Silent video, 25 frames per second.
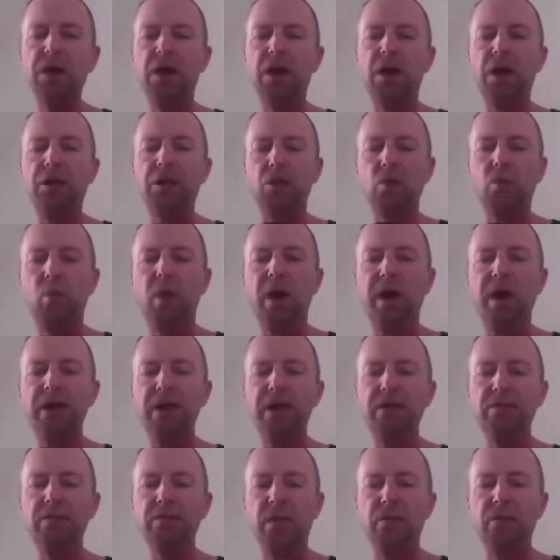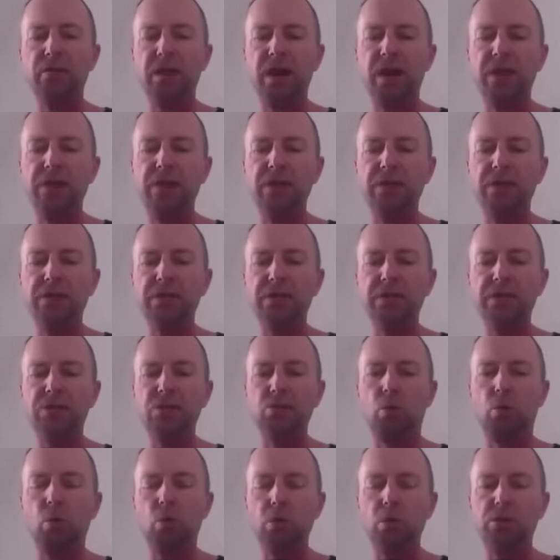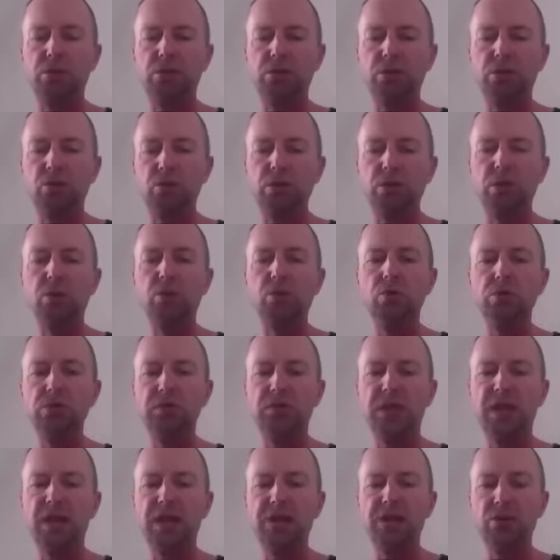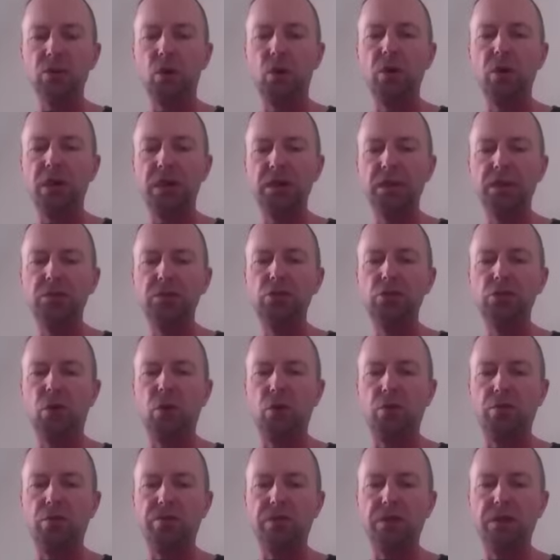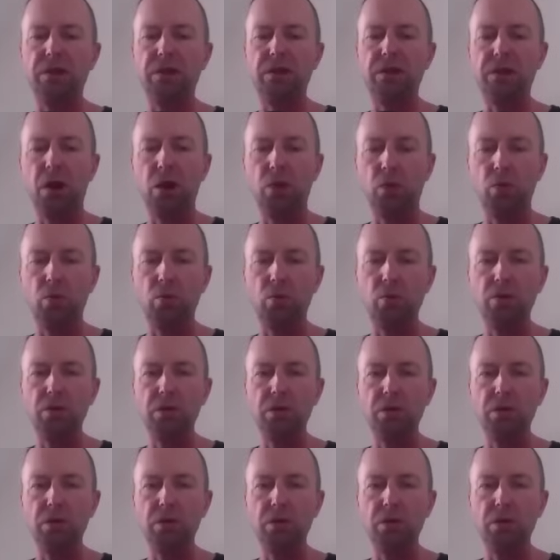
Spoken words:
and the way that they sought to use their knowledge of the occult